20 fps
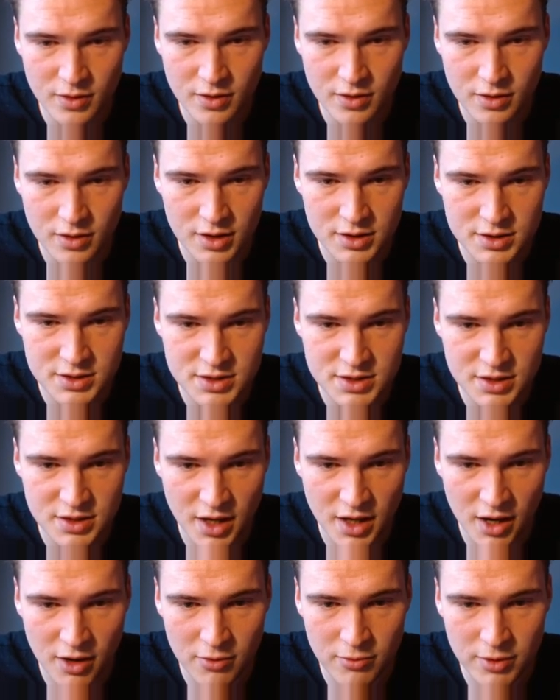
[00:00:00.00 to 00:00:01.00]
Let's see
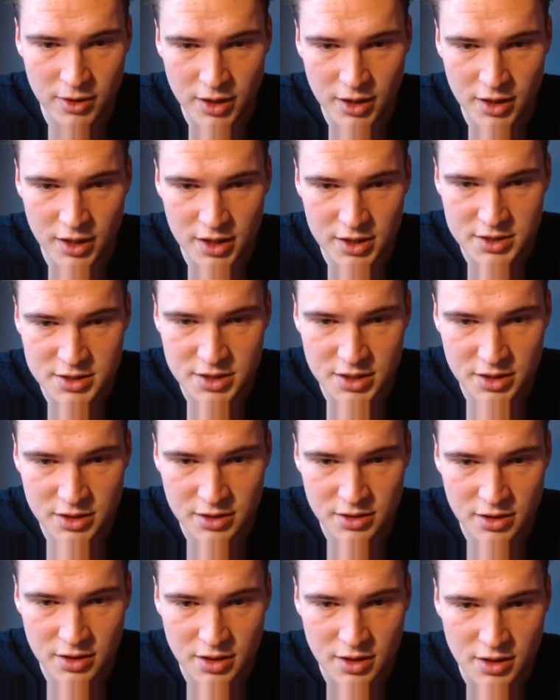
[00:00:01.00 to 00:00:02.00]
how we can
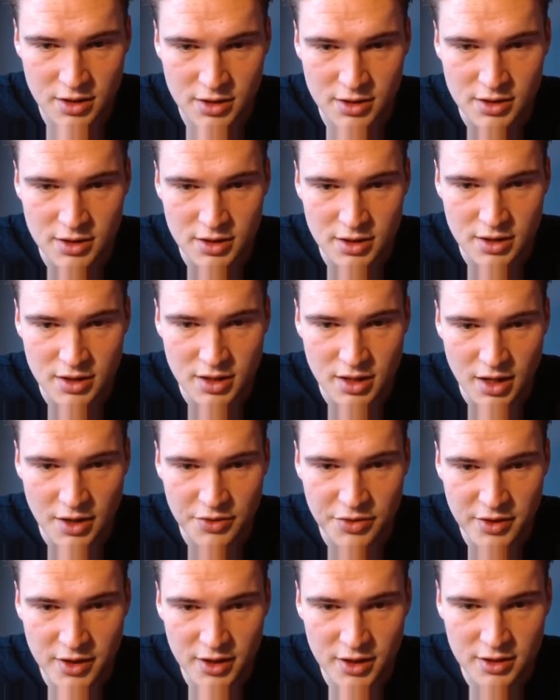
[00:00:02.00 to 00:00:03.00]
actually, I
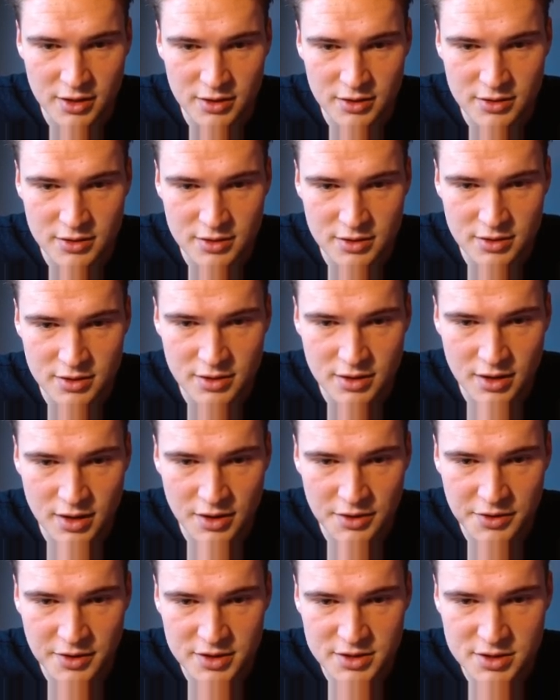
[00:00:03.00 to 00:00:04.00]
think uh, I
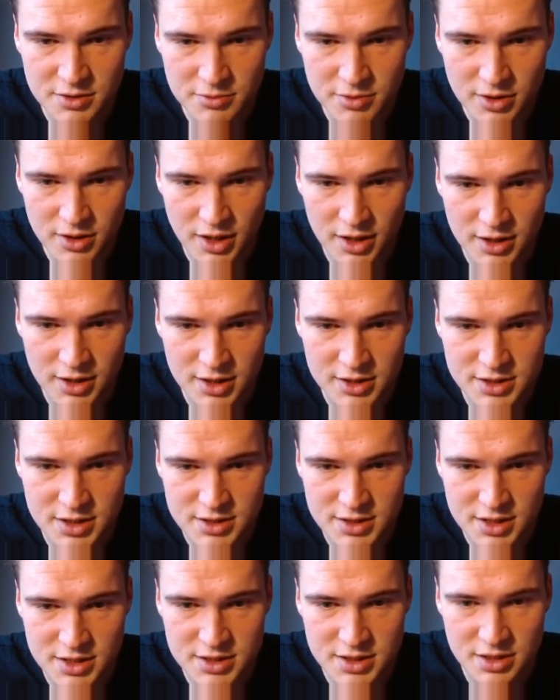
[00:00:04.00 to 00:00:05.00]
think something like this
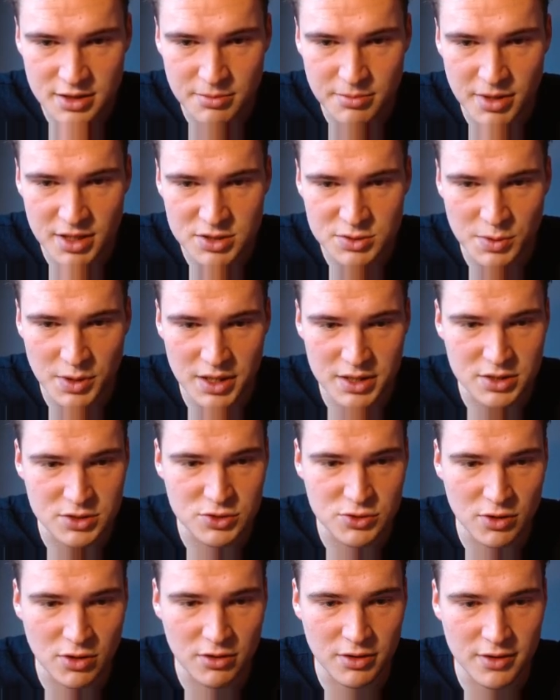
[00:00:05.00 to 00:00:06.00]
is actually the best way to
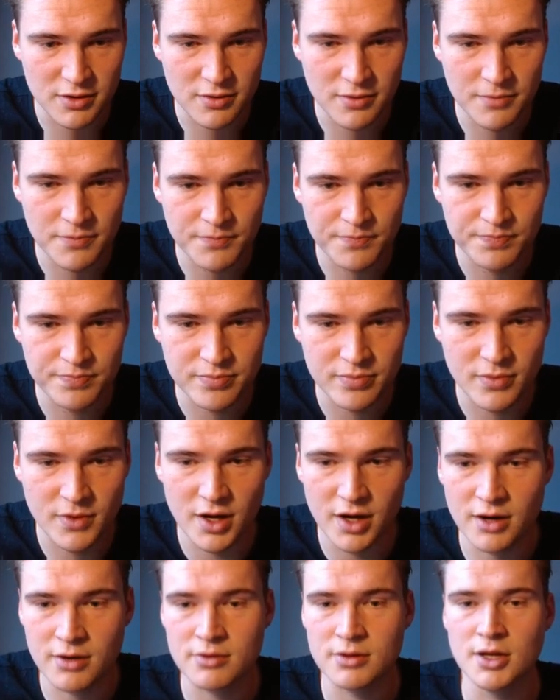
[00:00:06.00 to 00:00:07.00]
draw it.
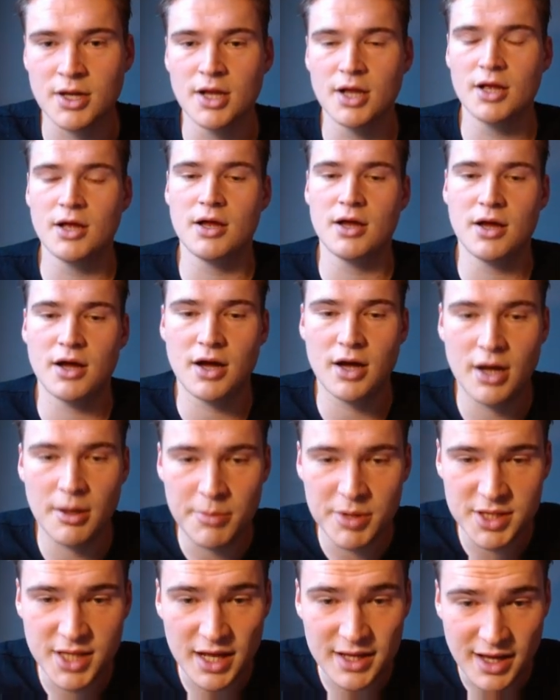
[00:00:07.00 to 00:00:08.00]
Yeah, uh,
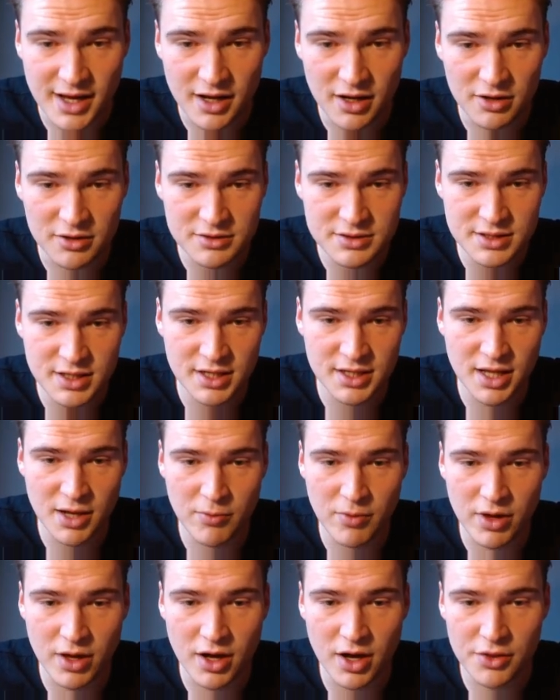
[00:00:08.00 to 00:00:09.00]
but that held, and then
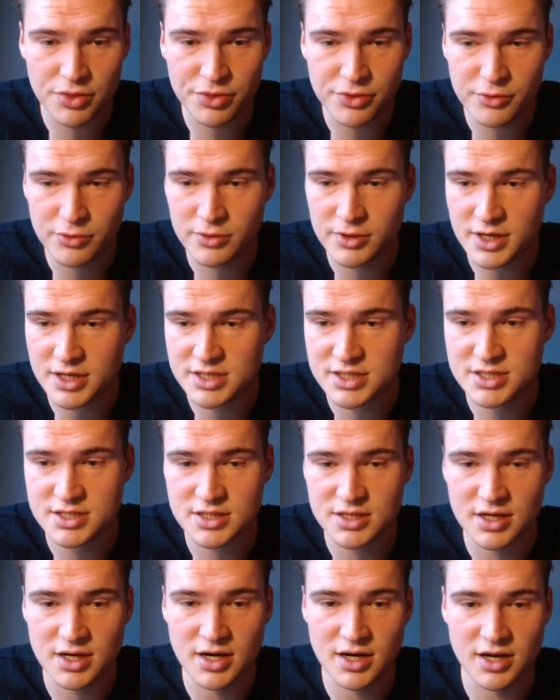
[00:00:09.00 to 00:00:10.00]
we got through
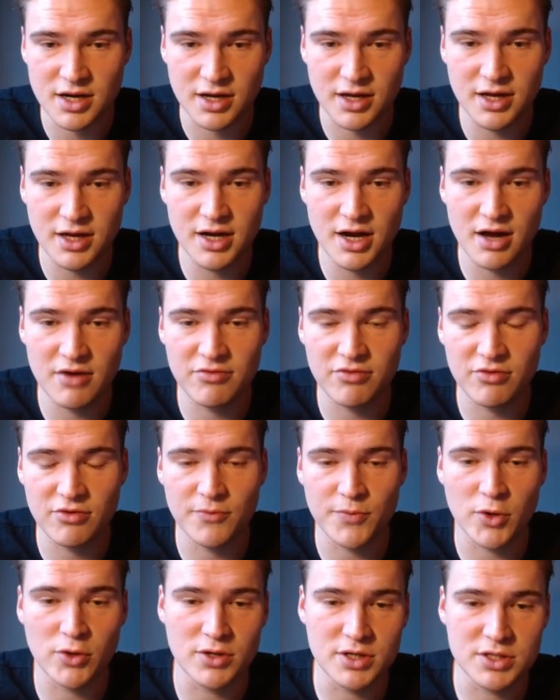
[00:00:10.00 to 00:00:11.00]
this uh, key
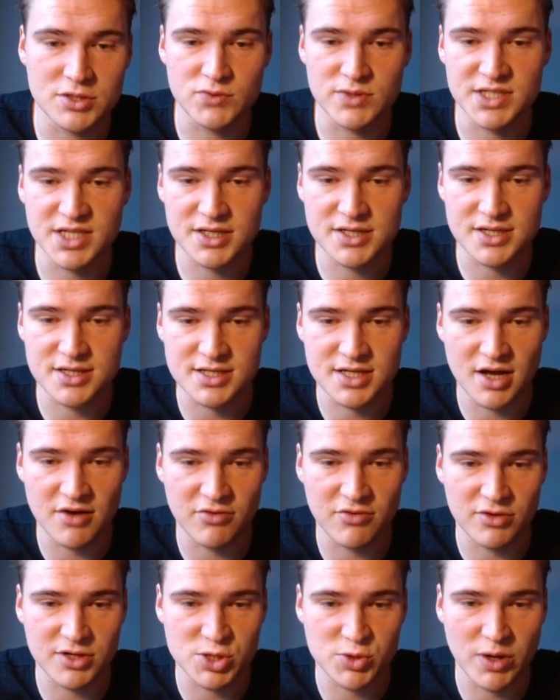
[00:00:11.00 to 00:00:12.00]
level, or resistance
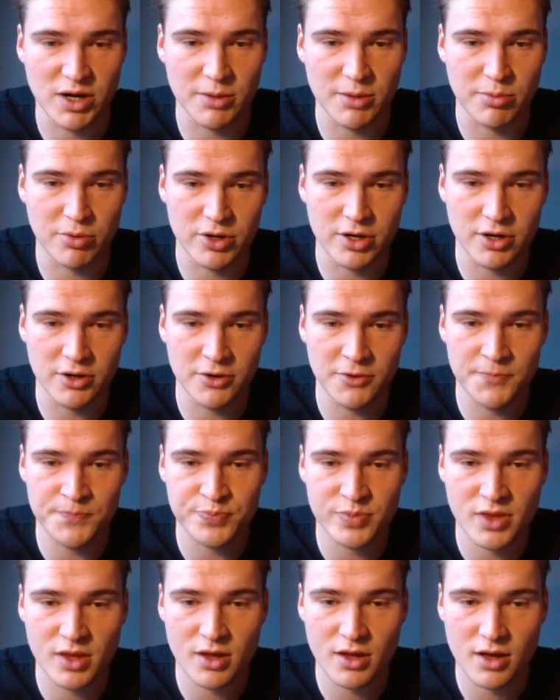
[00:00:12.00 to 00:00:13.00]
level at twenty point oh.
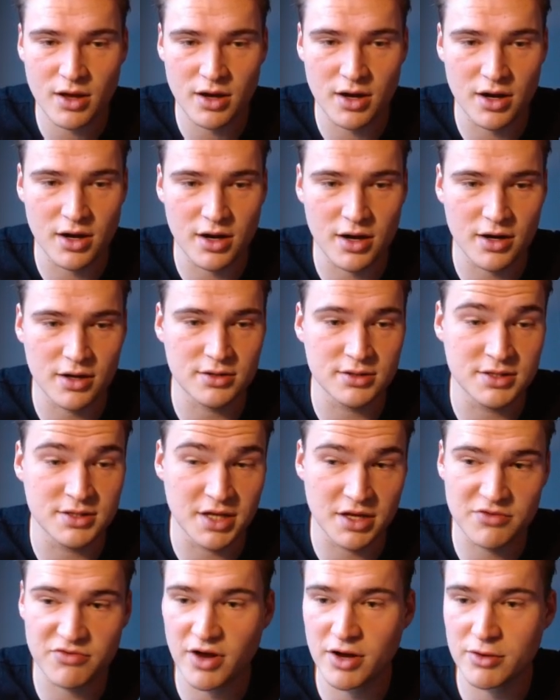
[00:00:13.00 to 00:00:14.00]
Uh,
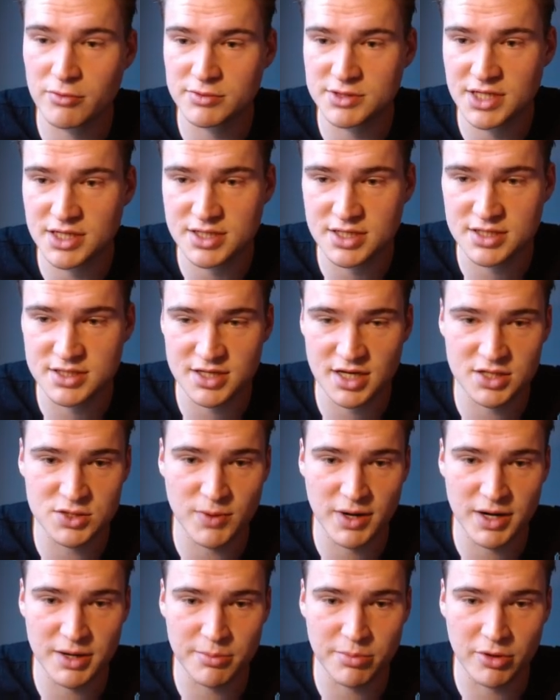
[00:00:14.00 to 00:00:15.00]
did find resistance at
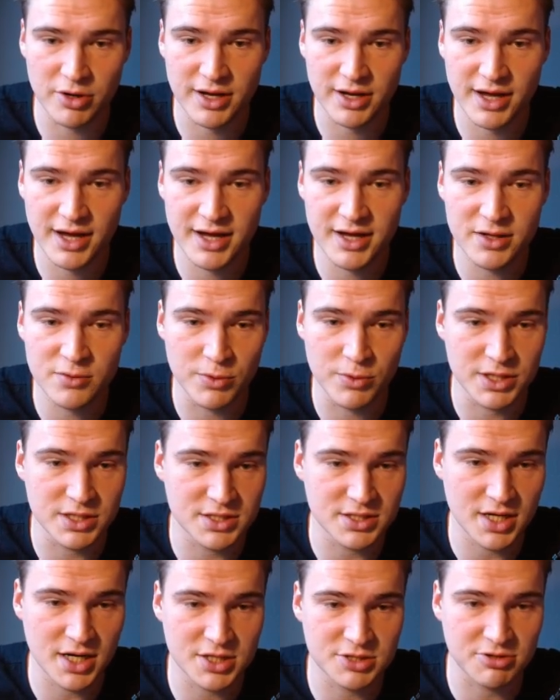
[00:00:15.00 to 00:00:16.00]
twenty point eight,
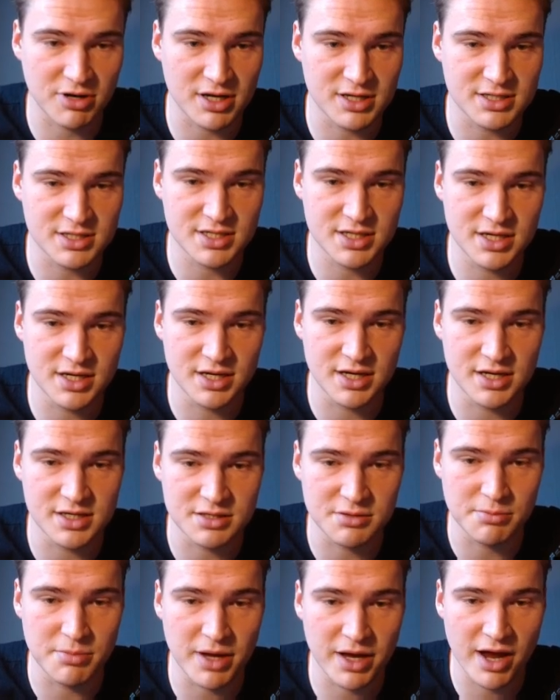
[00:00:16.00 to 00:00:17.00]
which as you can see is
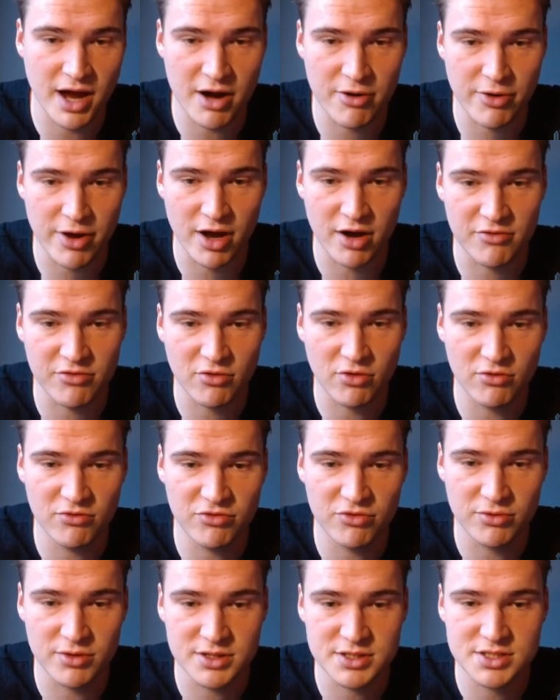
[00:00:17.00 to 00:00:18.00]
a big area of
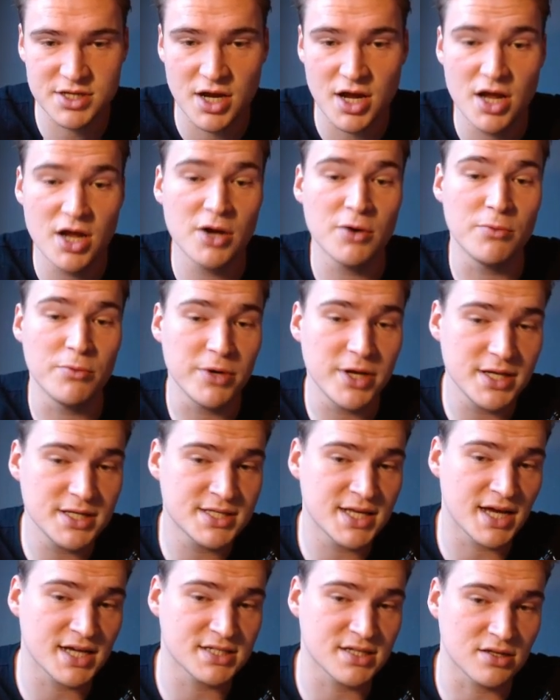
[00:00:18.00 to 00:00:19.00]
confluence,
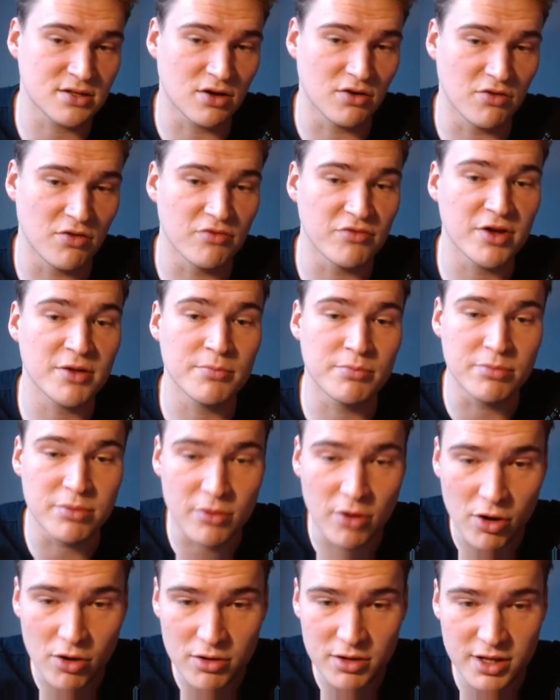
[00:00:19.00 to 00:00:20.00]
retested off of it,
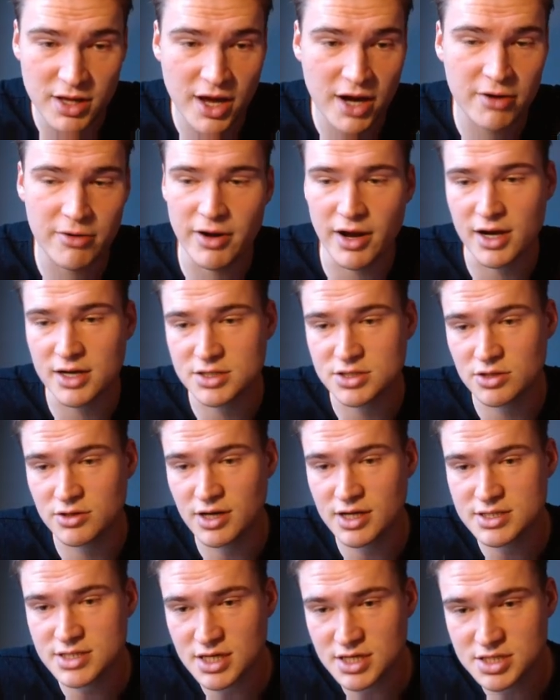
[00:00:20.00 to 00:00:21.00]
broke the area, so
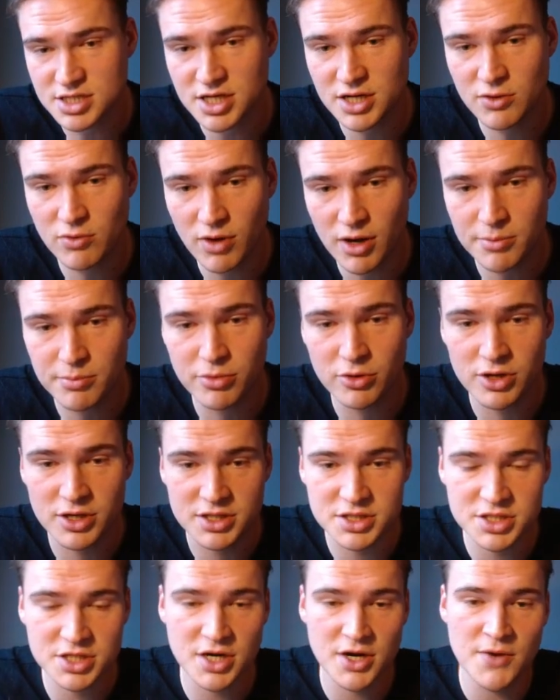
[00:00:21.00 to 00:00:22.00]
that's actually quite
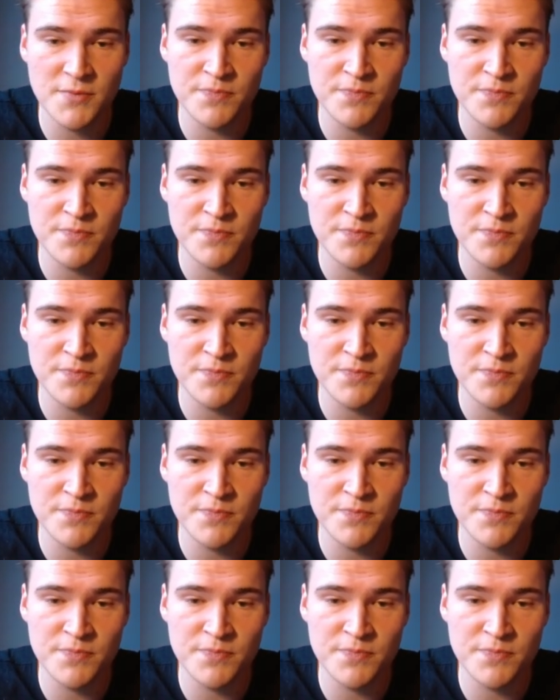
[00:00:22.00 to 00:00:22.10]
bullish.